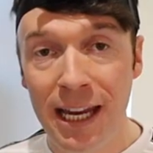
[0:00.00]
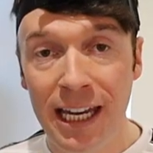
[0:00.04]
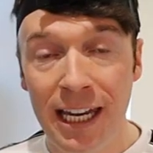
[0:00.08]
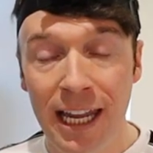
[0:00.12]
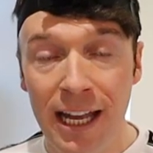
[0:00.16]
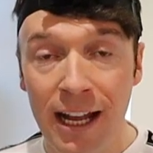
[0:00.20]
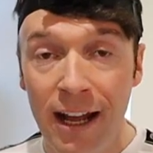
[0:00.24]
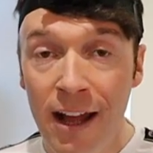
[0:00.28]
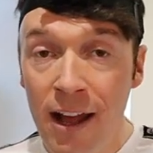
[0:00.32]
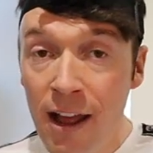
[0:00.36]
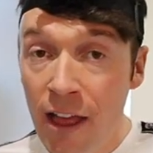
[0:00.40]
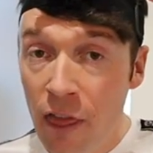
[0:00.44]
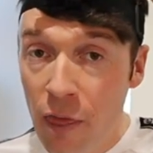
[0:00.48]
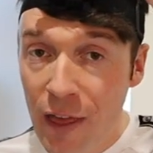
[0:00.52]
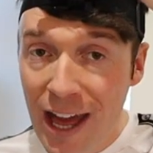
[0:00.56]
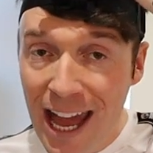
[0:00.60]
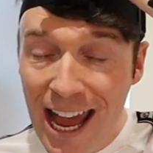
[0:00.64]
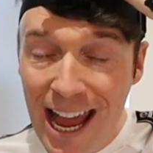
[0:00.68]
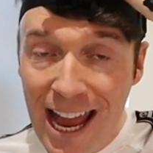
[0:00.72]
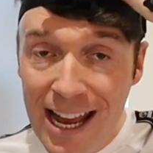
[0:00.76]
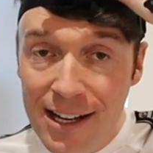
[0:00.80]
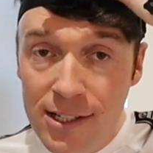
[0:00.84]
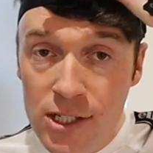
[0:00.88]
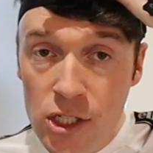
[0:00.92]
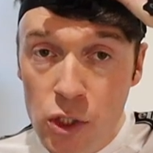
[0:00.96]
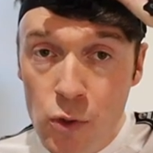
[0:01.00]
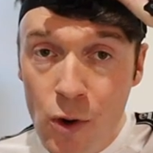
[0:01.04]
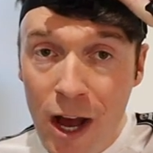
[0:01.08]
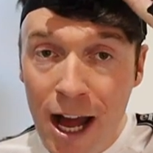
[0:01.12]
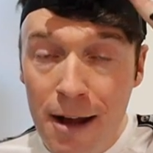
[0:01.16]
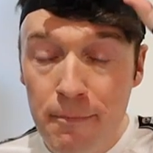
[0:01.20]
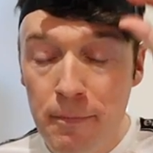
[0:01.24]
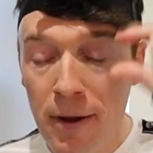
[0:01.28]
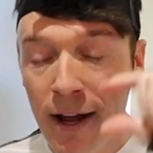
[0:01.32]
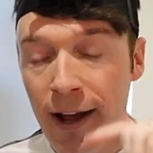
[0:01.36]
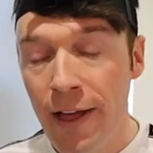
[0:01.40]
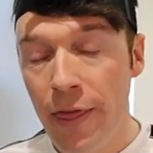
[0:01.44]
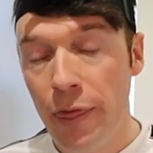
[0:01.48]
meaning the head
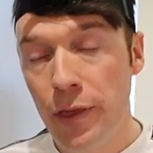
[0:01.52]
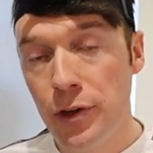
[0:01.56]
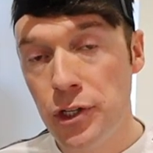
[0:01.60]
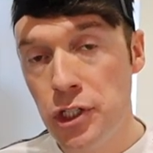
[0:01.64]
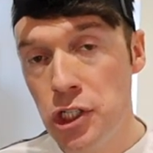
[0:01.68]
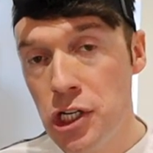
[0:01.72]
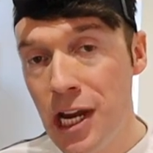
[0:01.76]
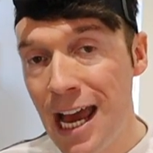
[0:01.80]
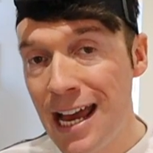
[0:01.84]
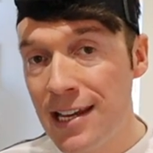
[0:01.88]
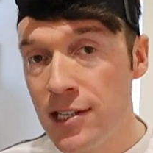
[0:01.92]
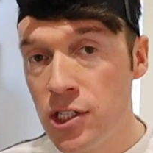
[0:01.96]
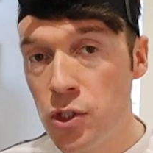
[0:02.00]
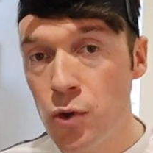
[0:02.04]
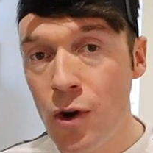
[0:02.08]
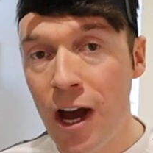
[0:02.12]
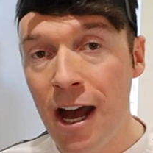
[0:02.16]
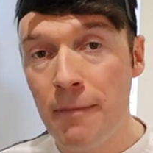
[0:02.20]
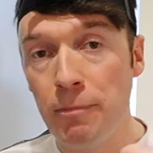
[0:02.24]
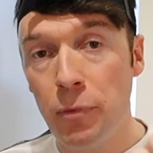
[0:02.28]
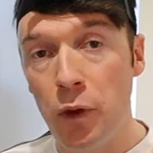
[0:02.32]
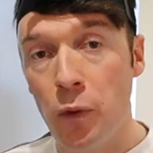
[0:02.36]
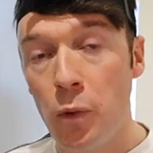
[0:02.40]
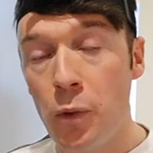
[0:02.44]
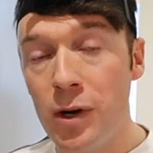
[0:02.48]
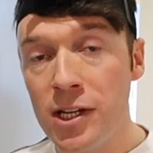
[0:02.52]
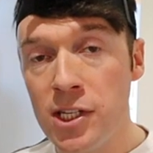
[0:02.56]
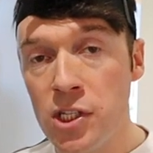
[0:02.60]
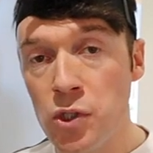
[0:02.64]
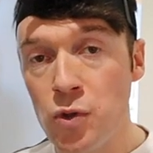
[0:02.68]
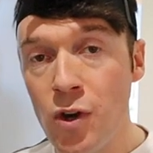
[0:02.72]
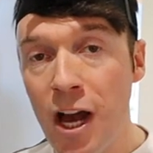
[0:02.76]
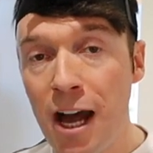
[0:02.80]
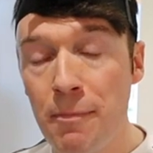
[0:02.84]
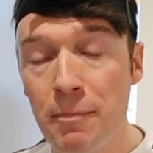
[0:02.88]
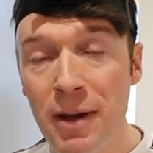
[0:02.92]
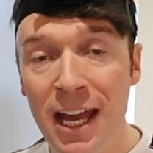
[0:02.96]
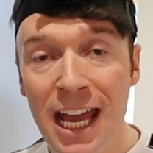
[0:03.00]
strap, the chest strap, the wrist
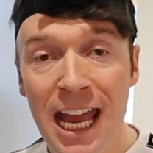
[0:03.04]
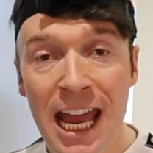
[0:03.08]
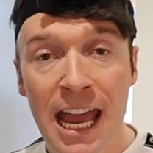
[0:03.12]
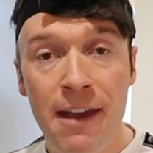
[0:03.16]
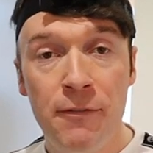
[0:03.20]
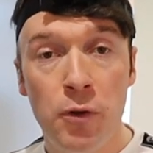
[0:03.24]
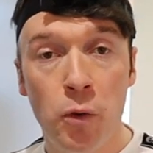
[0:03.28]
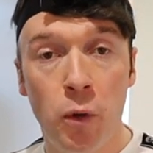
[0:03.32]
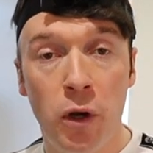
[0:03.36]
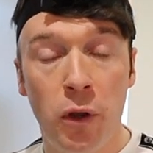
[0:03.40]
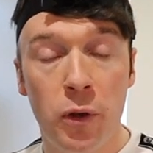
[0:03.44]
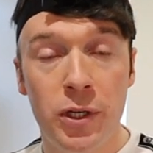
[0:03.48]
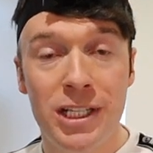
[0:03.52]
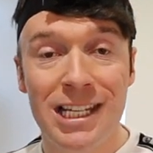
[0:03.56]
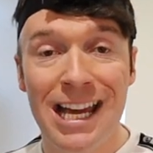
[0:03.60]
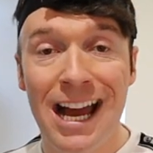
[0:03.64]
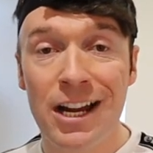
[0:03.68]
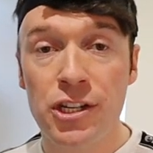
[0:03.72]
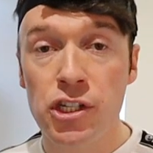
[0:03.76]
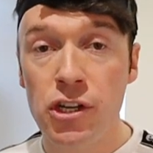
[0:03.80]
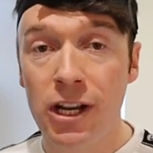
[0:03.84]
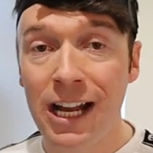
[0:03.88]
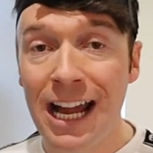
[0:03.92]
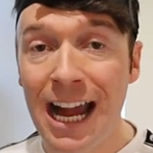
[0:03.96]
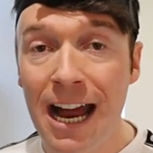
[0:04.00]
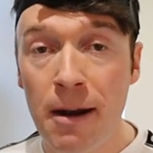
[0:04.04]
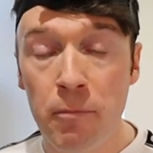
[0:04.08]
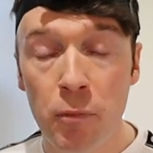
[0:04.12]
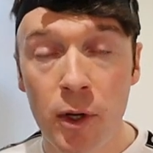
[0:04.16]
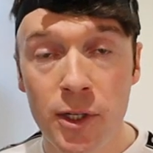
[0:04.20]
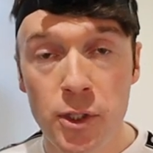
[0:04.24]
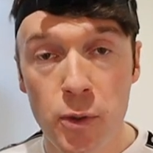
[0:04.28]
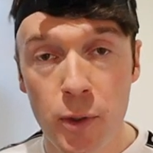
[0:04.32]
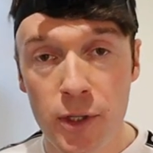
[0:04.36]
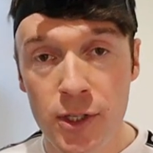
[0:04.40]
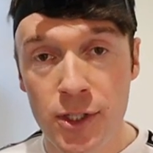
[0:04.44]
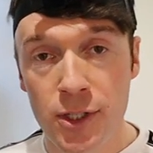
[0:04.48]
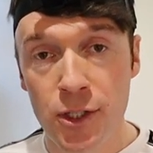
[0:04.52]
strap, if you want to attach your
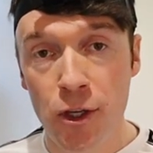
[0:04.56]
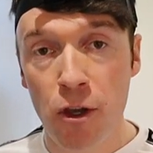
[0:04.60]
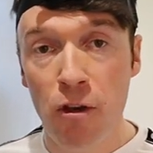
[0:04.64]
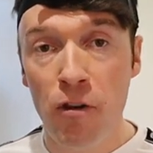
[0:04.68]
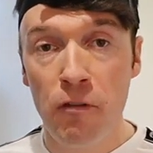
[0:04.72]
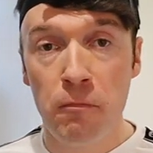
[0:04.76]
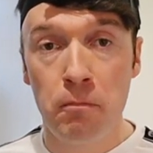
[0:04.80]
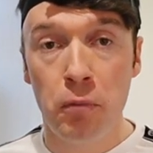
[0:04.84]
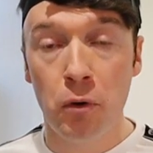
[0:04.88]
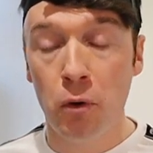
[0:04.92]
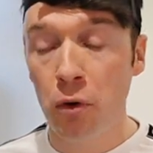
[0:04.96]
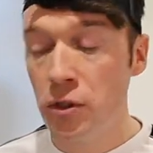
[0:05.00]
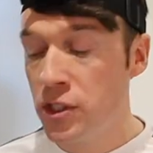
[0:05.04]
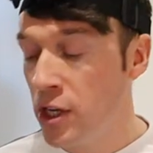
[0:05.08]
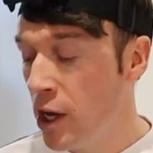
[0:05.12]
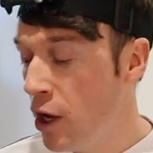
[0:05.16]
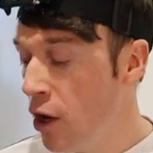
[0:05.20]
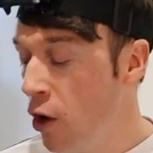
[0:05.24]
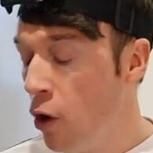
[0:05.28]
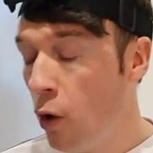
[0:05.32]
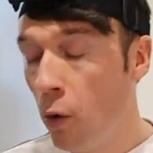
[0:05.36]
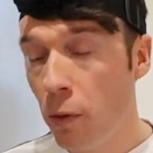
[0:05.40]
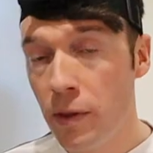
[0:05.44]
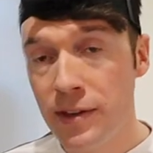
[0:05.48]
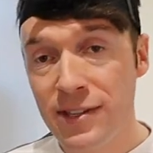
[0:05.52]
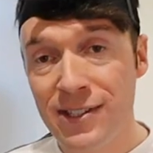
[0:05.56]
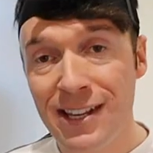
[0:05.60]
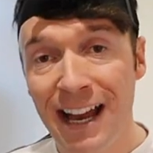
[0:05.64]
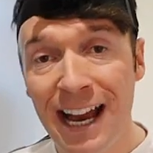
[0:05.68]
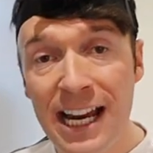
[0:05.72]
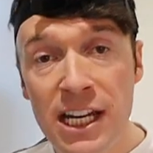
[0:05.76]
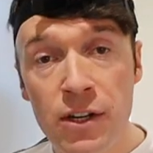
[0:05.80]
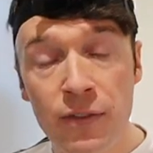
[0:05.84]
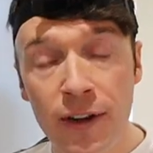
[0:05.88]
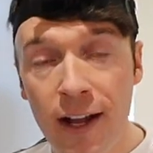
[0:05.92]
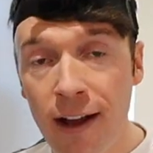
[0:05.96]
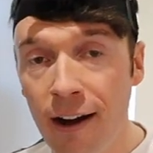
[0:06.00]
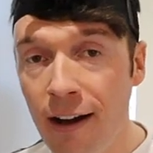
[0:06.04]
camera to a surfboard or the
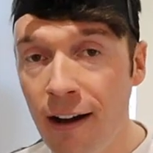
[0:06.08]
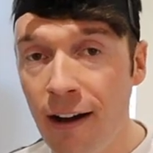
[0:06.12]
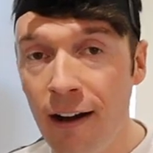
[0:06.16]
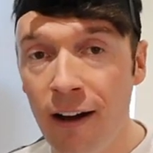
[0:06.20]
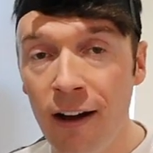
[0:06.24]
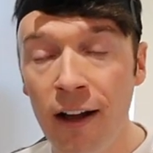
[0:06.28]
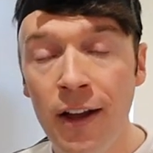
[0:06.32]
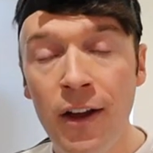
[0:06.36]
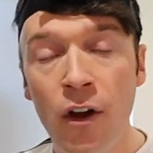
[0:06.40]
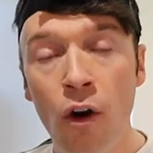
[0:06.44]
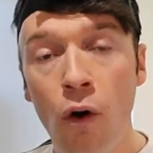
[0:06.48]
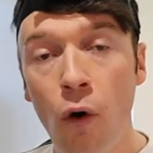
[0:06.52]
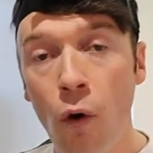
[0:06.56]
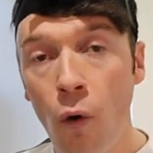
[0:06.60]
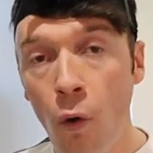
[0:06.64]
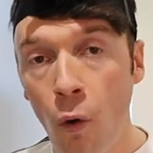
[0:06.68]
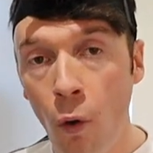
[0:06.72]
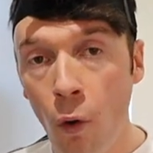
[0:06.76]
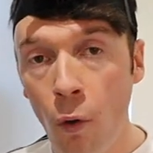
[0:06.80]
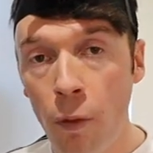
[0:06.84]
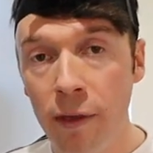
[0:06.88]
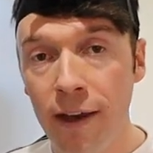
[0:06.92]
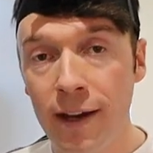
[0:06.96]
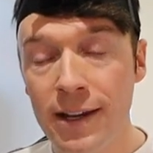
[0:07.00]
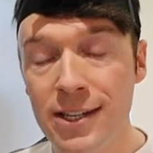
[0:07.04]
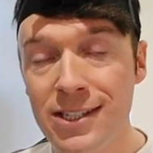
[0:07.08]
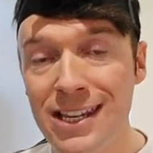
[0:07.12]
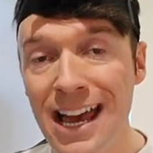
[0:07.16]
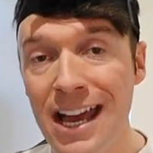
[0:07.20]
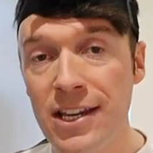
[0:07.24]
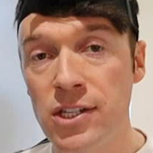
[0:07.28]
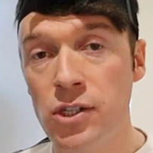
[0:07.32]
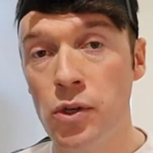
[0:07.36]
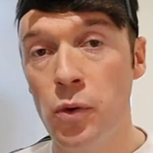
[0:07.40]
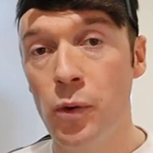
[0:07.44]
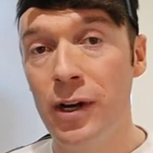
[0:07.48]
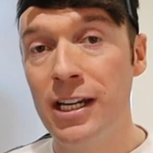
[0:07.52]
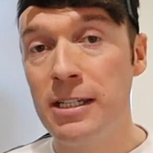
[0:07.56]
side of a car, all the
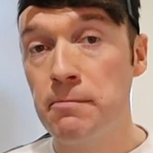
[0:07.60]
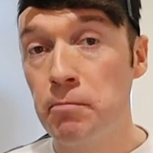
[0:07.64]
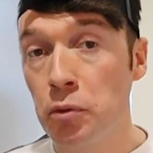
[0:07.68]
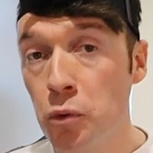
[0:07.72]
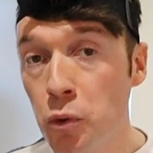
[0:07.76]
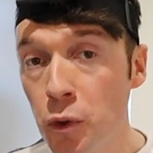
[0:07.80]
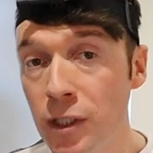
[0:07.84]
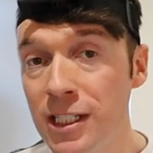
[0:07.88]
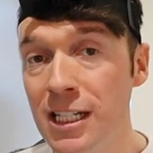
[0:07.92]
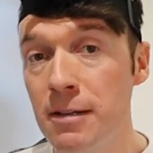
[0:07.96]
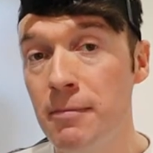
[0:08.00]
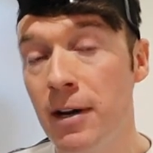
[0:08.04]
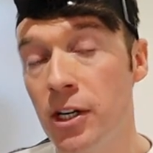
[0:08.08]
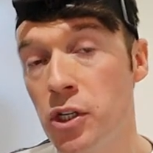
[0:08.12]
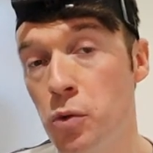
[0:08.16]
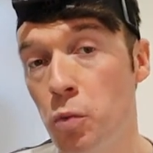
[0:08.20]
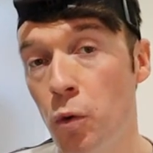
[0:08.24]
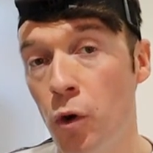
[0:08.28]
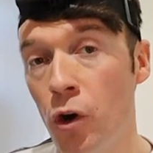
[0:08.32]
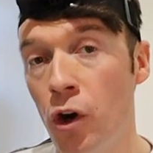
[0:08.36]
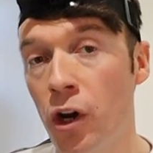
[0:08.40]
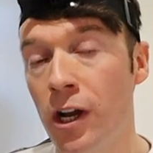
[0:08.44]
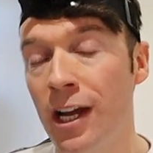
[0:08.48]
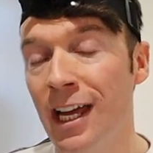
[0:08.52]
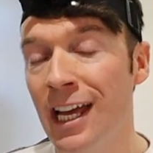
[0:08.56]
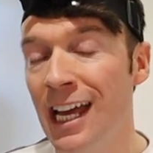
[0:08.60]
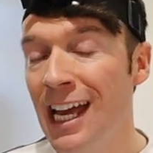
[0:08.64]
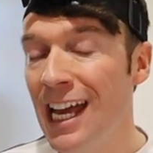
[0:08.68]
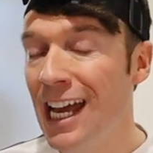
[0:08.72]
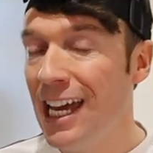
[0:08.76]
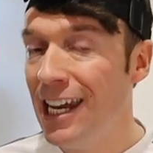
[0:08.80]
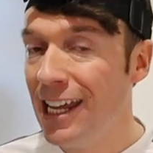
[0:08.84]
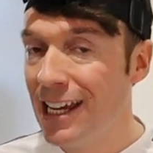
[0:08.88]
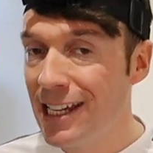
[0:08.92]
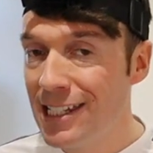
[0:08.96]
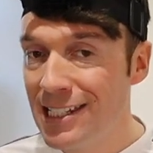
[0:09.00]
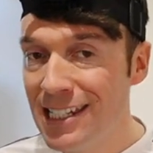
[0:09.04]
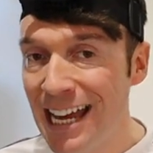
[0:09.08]
accessories pretty much work
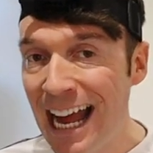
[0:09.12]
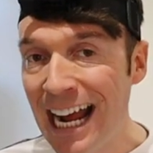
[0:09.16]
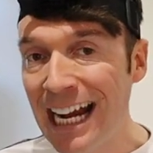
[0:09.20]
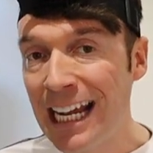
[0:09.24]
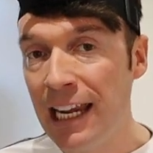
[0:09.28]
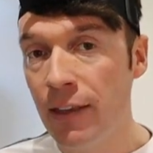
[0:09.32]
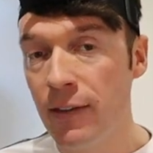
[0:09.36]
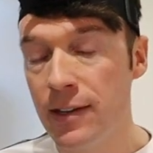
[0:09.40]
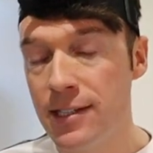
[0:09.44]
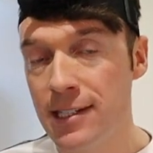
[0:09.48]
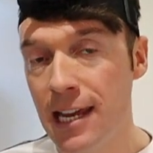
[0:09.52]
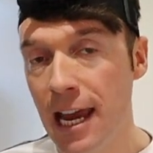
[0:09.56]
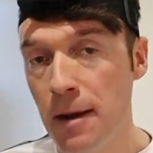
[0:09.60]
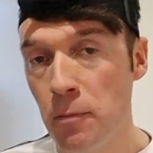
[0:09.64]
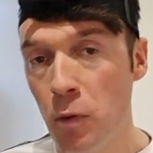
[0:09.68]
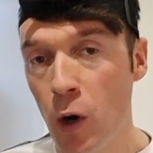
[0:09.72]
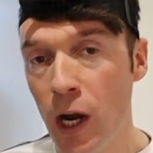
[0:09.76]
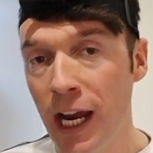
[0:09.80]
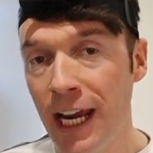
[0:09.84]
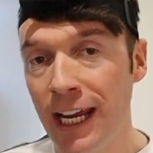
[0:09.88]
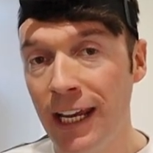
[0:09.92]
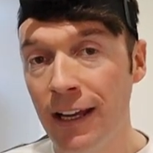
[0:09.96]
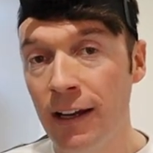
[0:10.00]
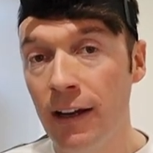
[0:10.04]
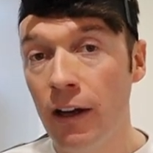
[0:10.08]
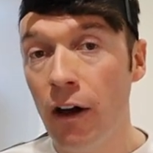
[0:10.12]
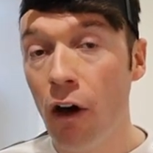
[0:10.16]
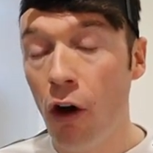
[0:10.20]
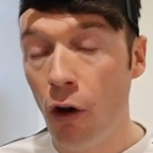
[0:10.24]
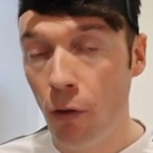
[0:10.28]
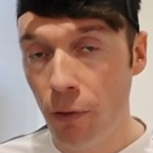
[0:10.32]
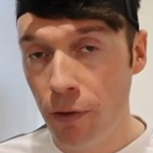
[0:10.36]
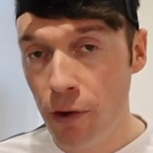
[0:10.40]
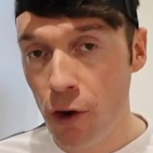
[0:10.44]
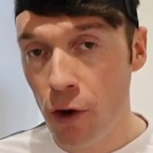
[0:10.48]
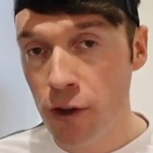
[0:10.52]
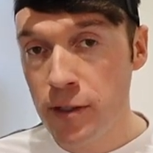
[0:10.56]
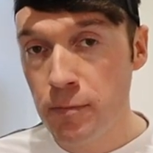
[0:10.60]
in exactly the same way
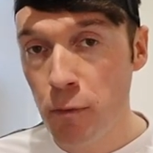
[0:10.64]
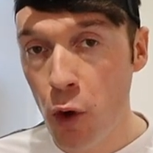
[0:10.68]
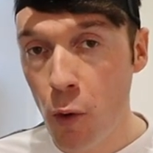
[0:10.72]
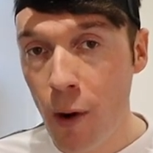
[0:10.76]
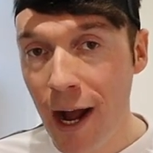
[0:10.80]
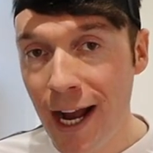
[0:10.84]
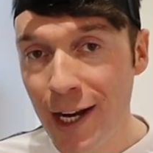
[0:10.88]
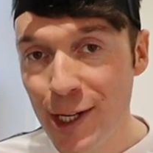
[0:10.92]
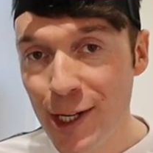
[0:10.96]
on the Osmo